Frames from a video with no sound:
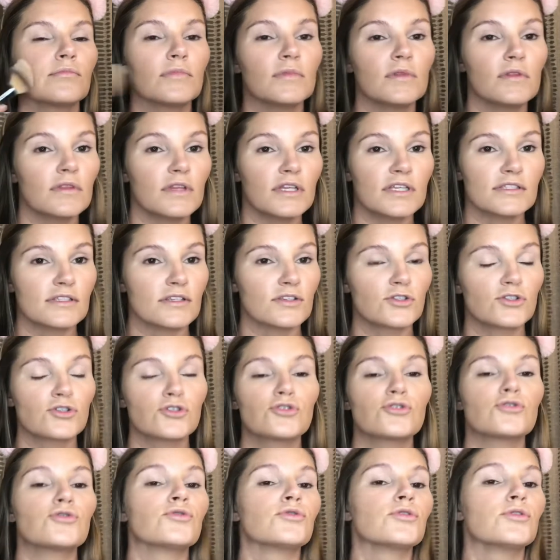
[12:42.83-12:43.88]
this is
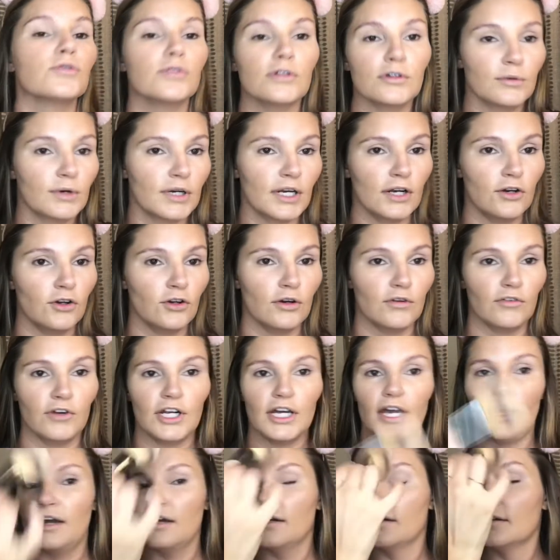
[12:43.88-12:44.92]
truly what I do every
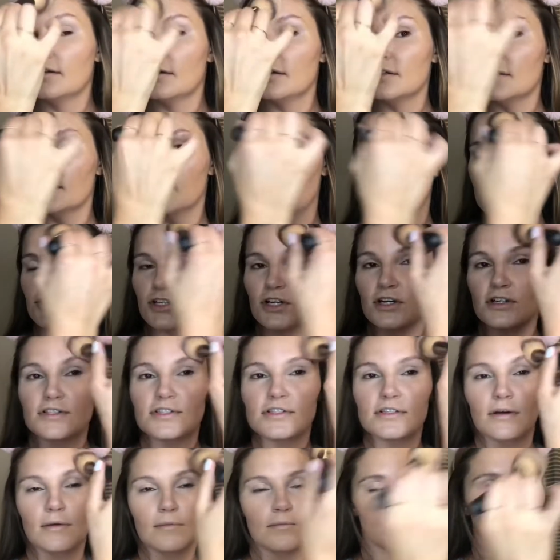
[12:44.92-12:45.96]
day, is I
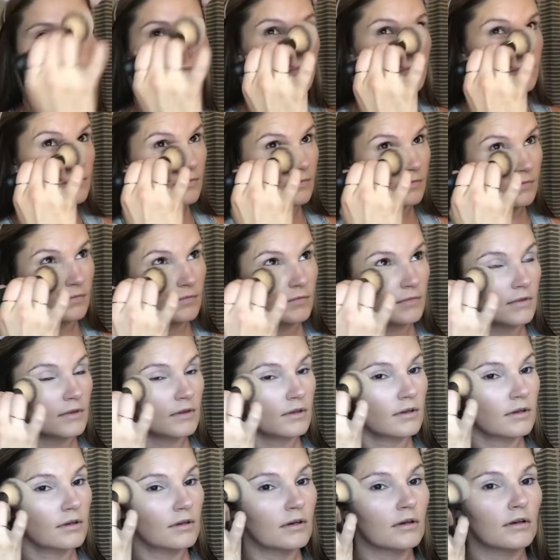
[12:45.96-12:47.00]
just
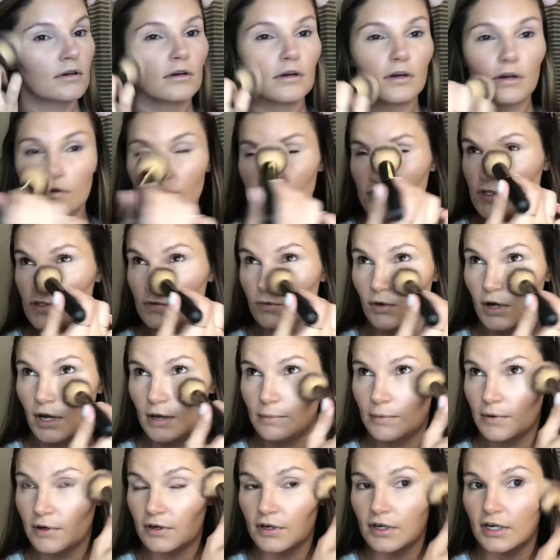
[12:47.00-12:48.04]
kind of
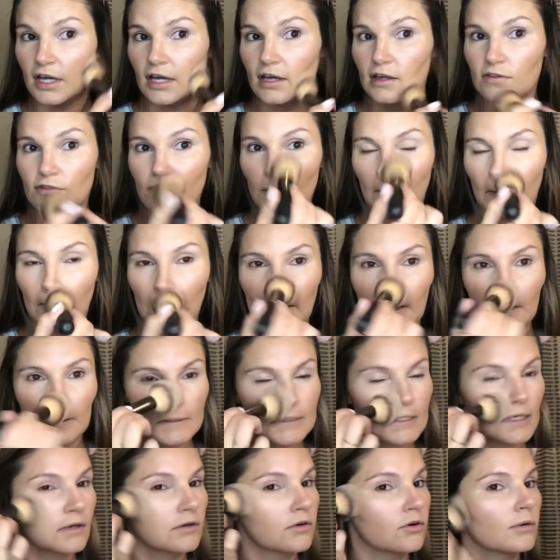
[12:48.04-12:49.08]
swipe underneath
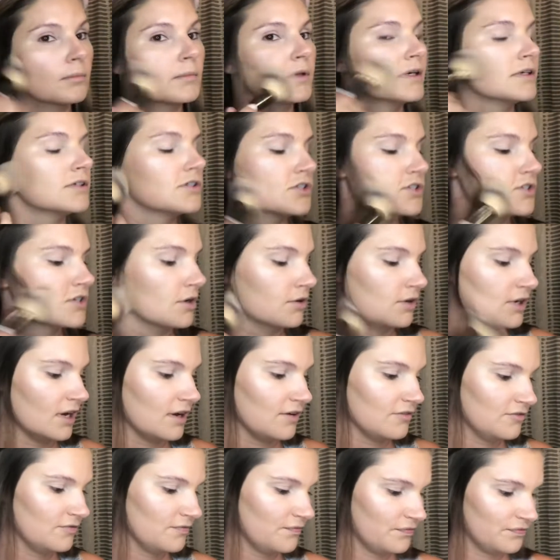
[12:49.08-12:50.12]
because I normally just don't
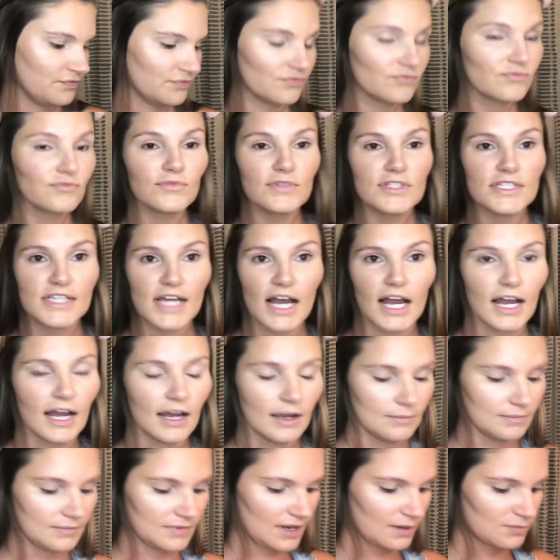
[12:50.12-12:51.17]
have
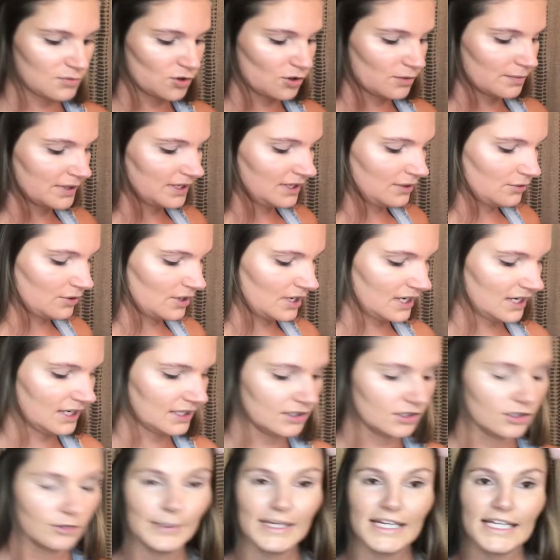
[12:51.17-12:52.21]
time. I'm normally running
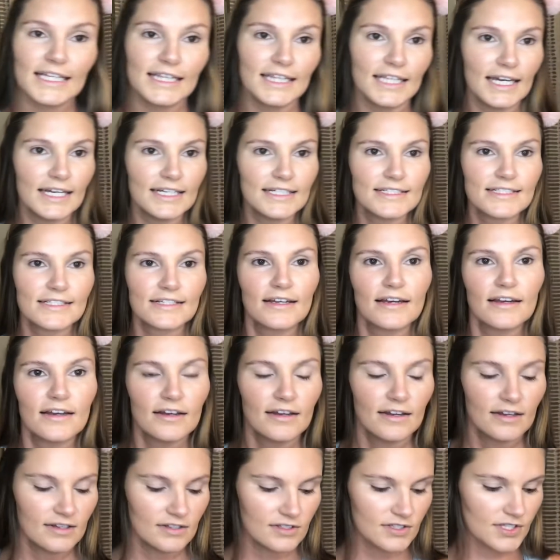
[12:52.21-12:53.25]
a little bit late.
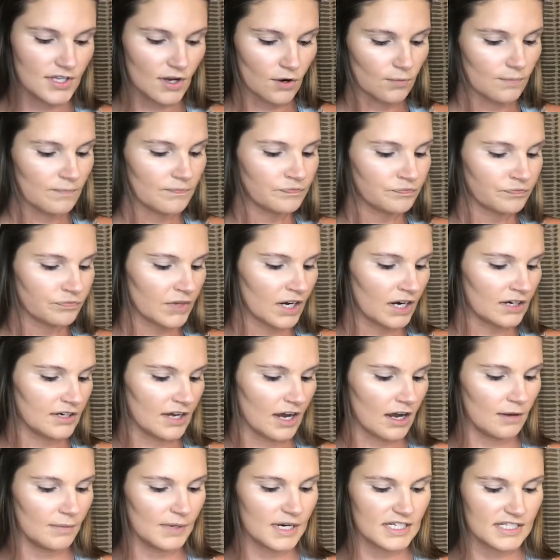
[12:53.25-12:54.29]
So
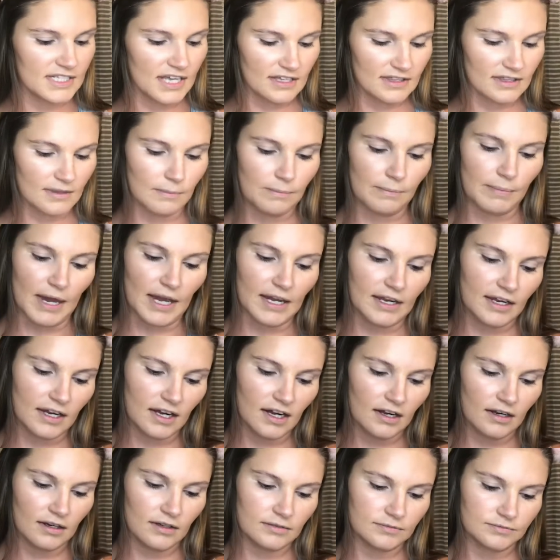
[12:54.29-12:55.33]
now I'm going to take the
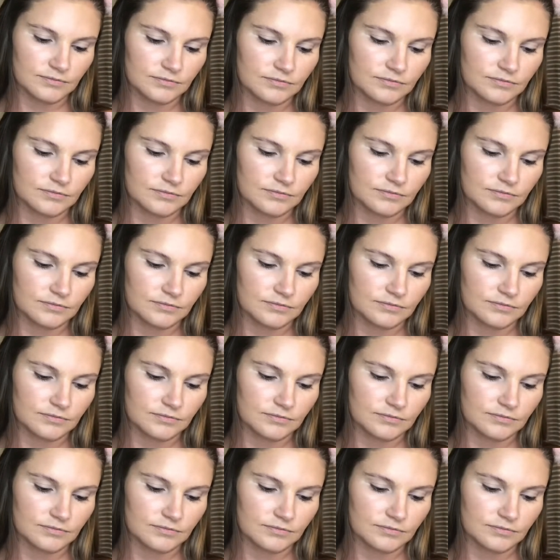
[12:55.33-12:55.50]
Becca